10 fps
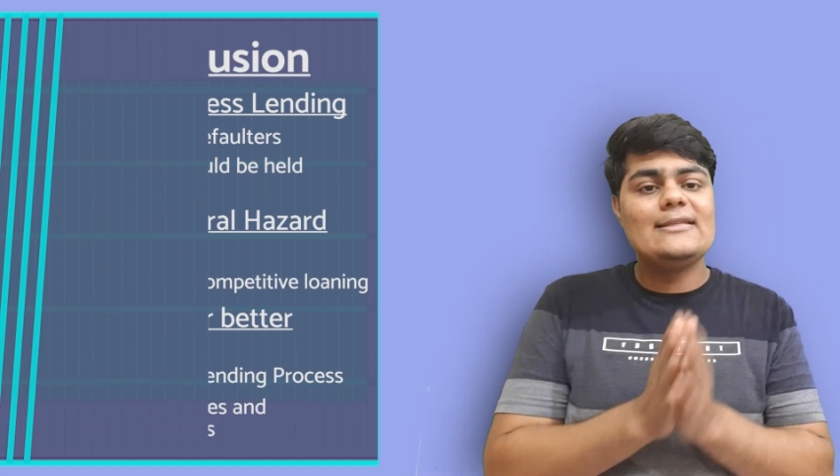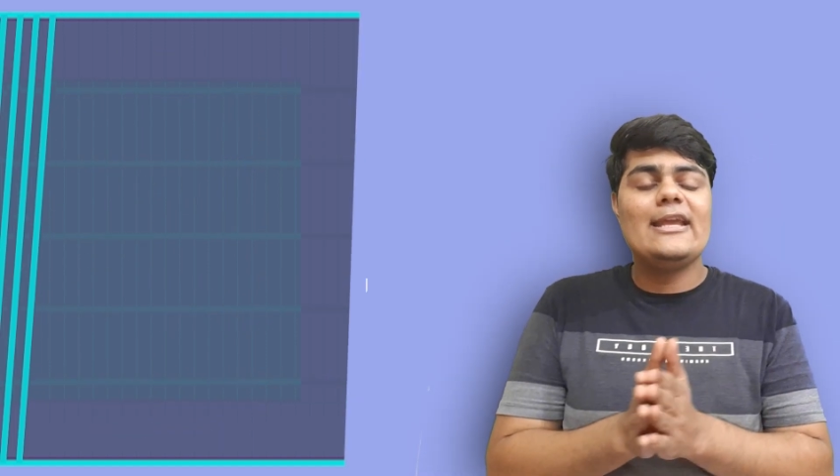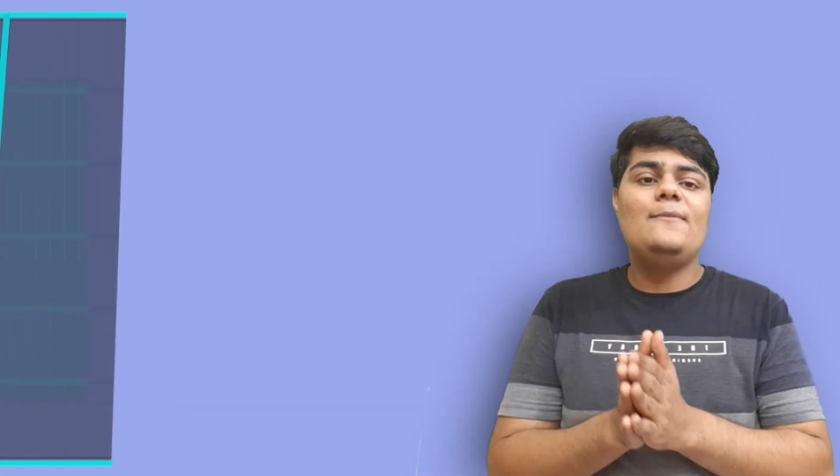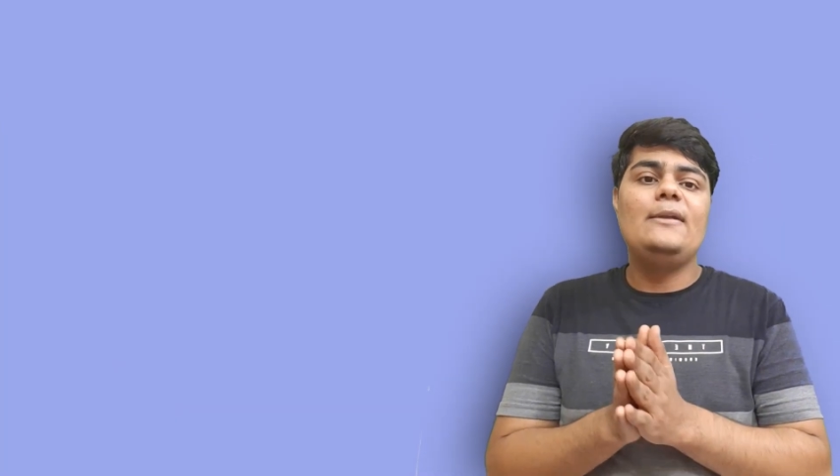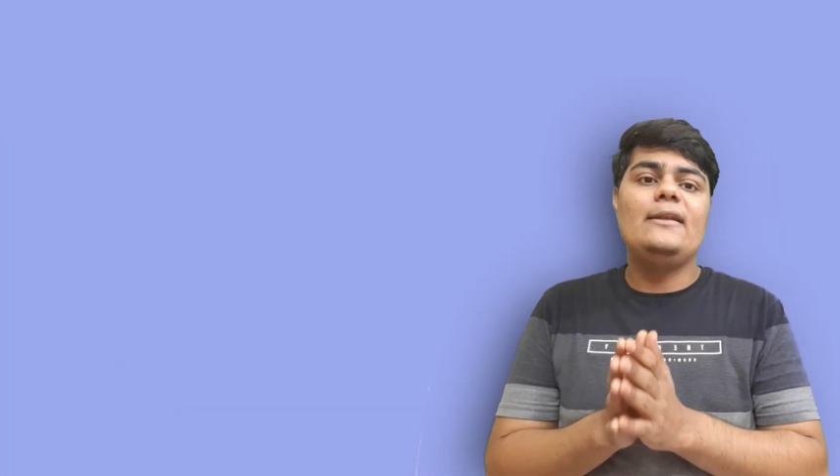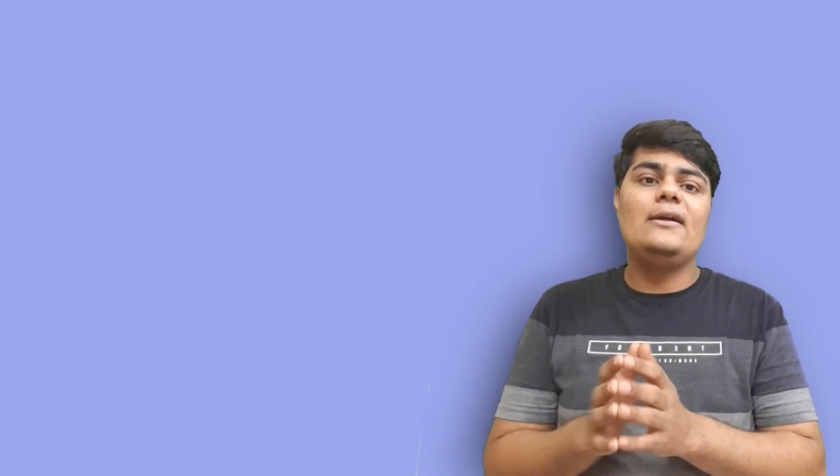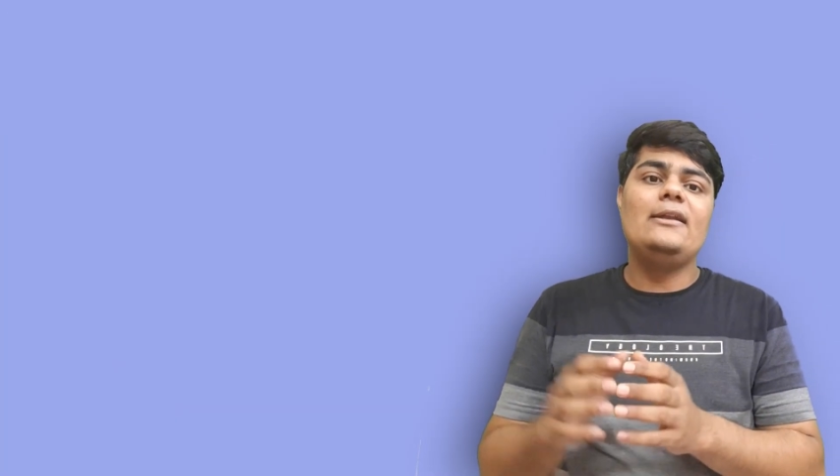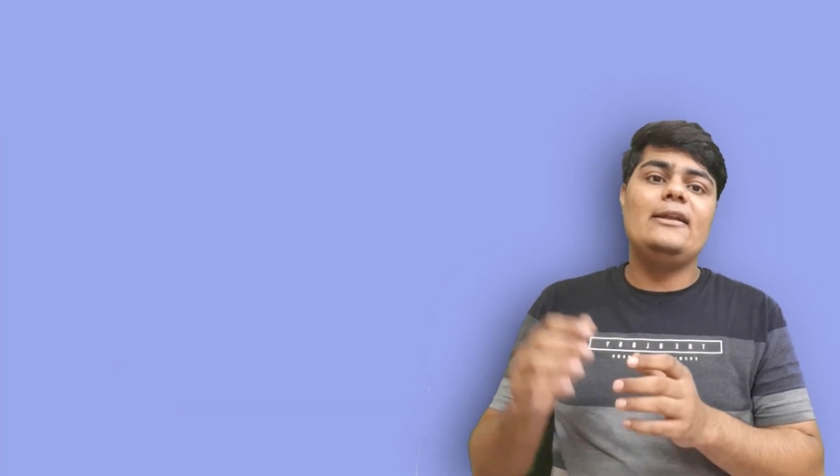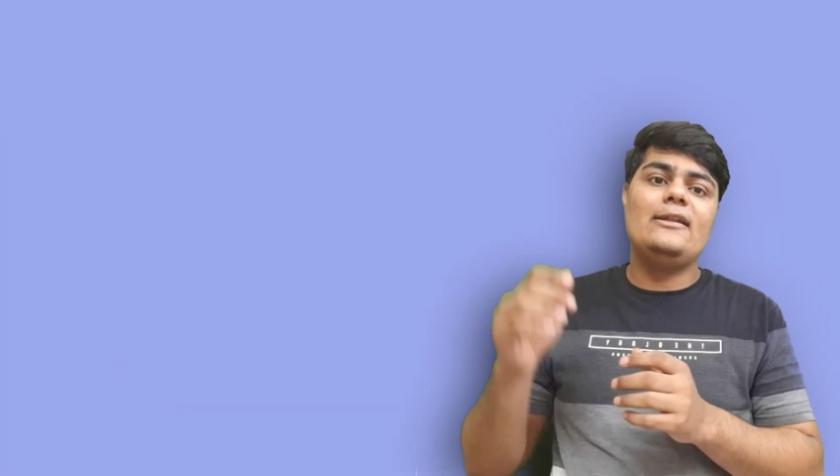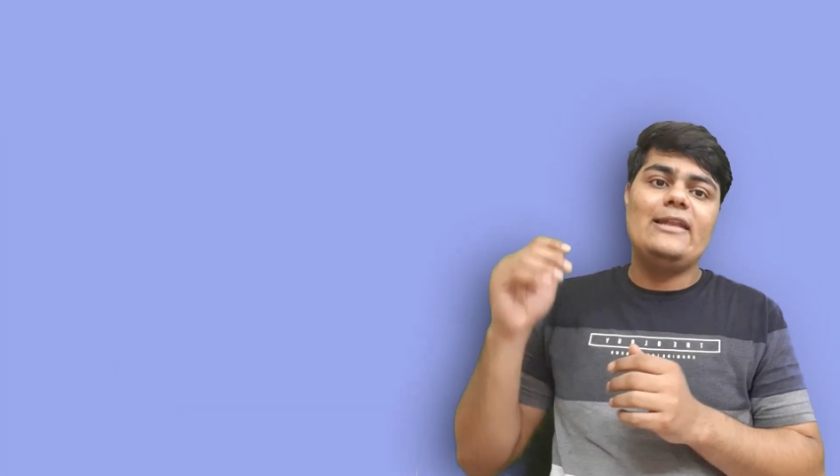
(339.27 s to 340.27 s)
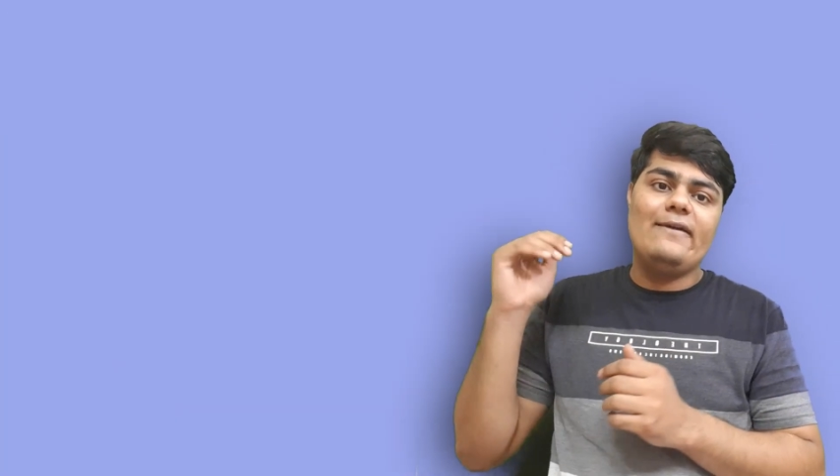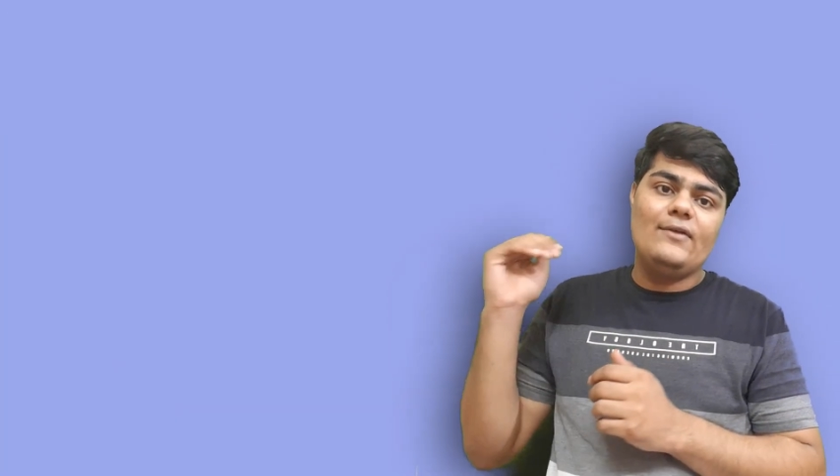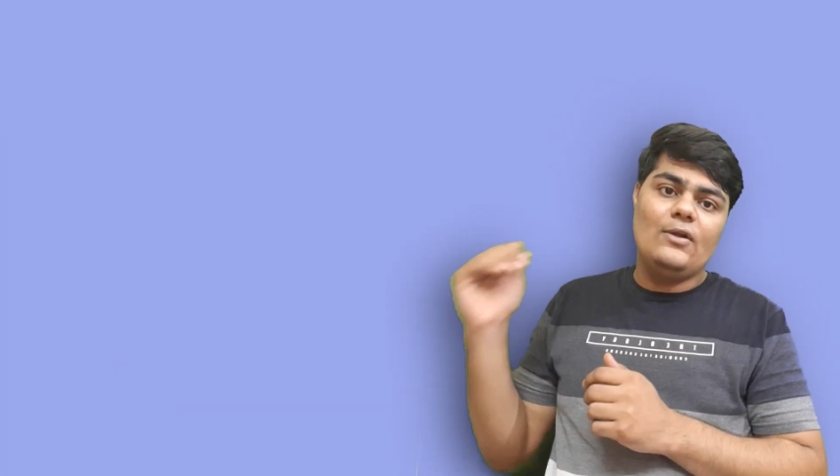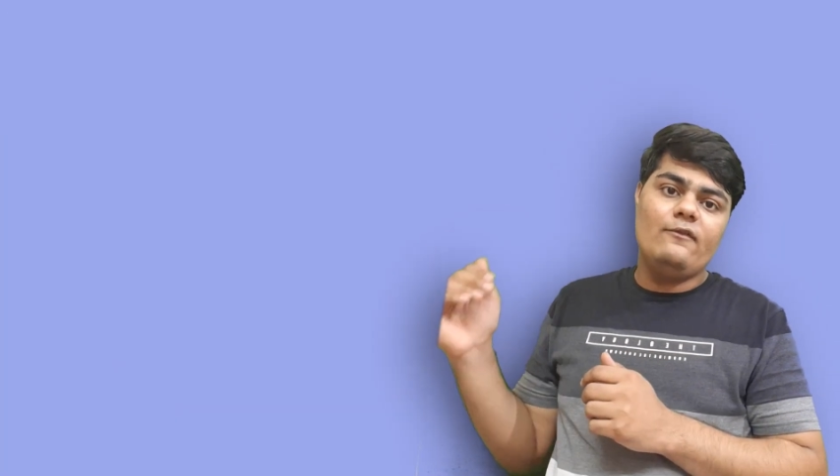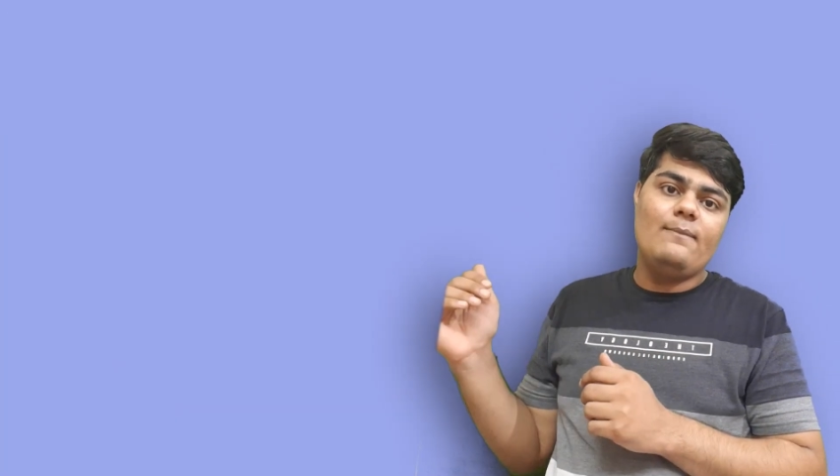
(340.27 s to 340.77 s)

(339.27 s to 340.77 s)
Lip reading: can be done at the level of